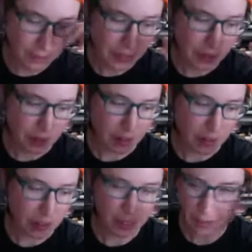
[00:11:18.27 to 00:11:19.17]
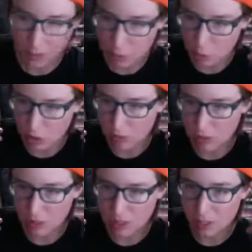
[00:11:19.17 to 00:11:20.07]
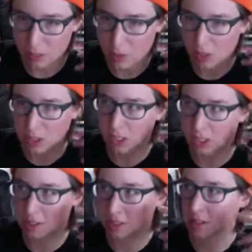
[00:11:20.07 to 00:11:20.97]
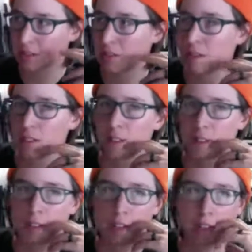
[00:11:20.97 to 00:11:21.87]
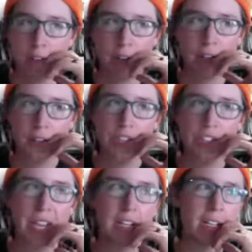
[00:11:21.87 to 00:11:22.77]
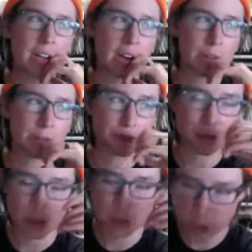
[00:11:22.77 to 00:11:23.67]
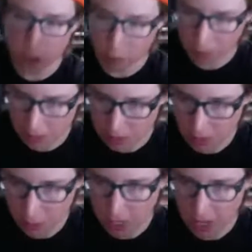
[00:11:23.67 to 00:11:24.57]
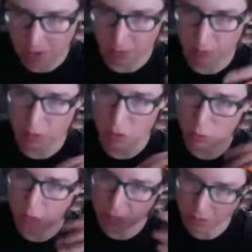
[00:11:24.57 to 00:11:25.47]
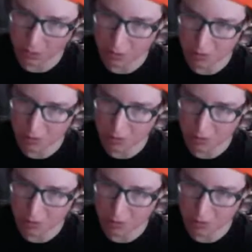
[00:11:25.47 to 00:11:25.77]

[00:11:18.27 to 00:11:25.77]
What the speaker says: I think it's more of a subconscious understanding of the space that we have in between